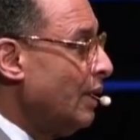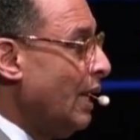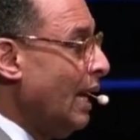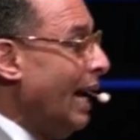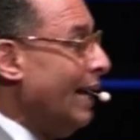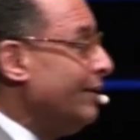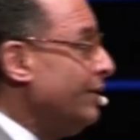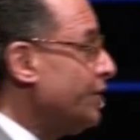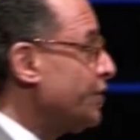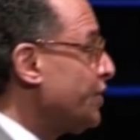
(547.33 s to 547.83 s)

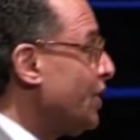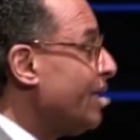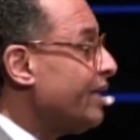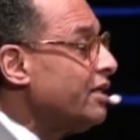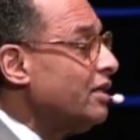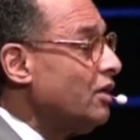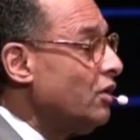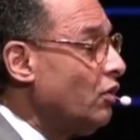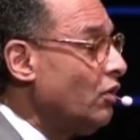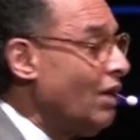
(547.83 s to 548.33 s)
And the
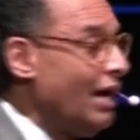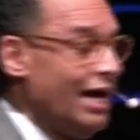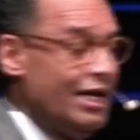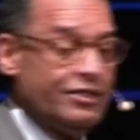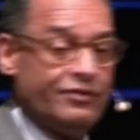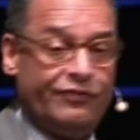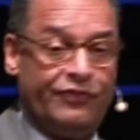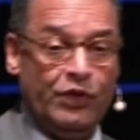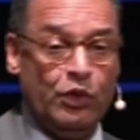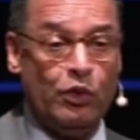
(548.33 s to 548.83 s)

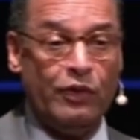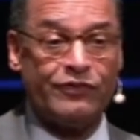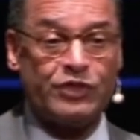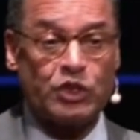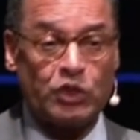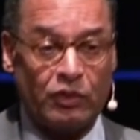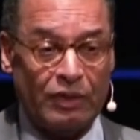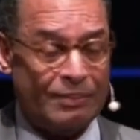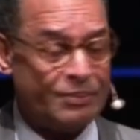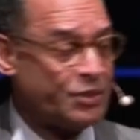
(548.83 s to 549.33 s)
secularized view of
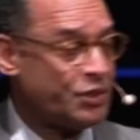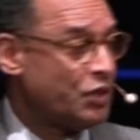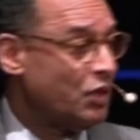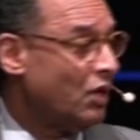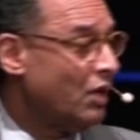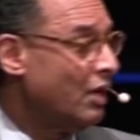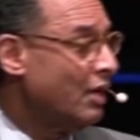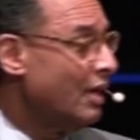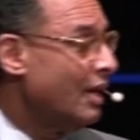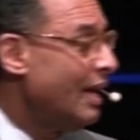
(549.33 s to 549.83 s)

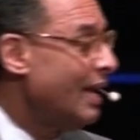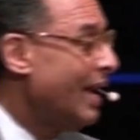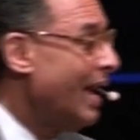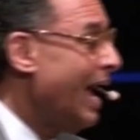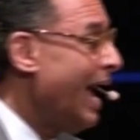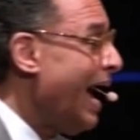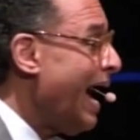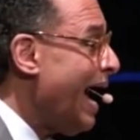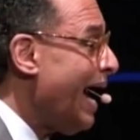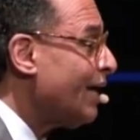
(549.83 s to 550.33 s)
Scripture
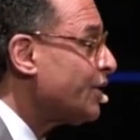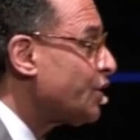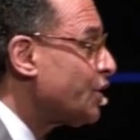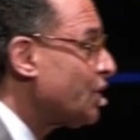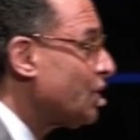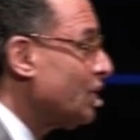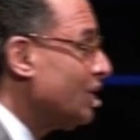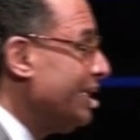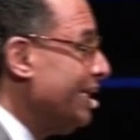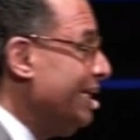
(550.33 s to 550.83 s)

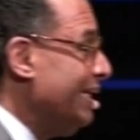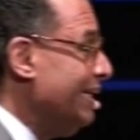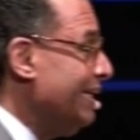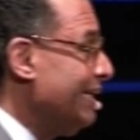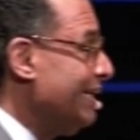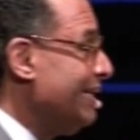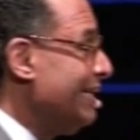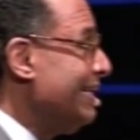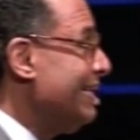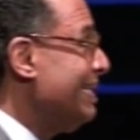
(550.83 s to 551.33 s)
actually
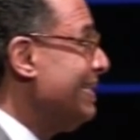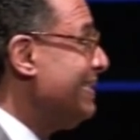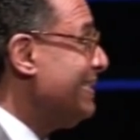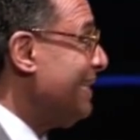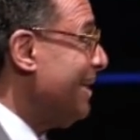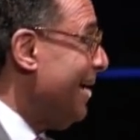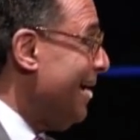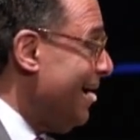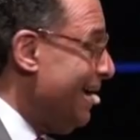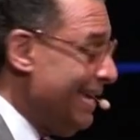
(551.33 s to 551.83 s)

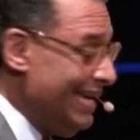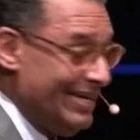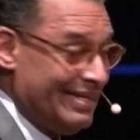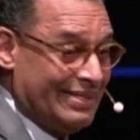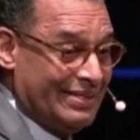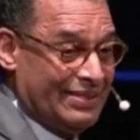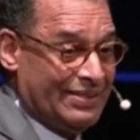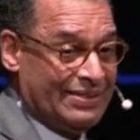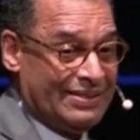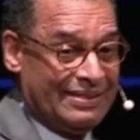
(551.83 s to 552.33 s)

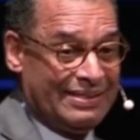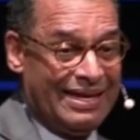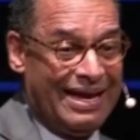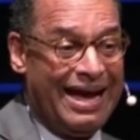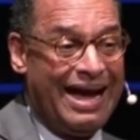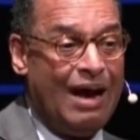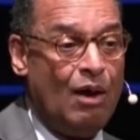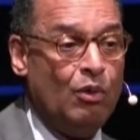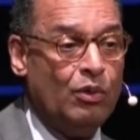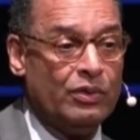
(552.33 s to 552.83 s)
takes
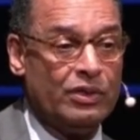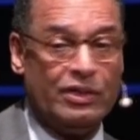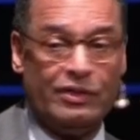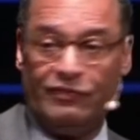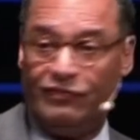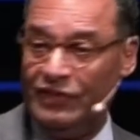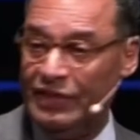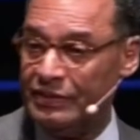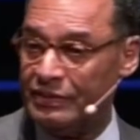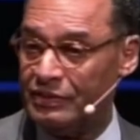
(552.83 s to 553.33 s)
out
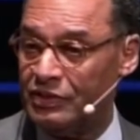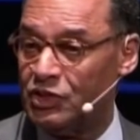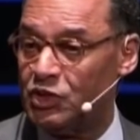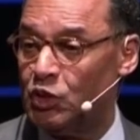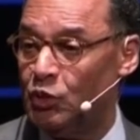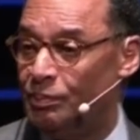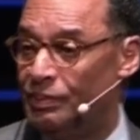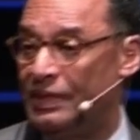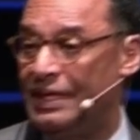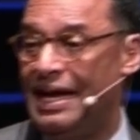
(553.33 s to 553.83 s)
of it the
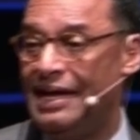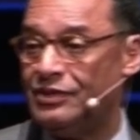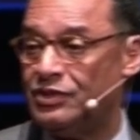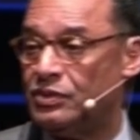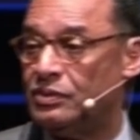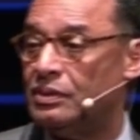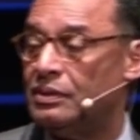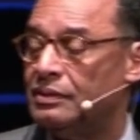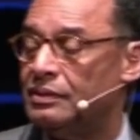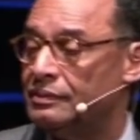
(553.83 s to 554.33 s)

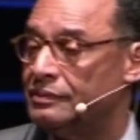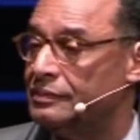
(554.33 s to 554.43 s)
supernatural.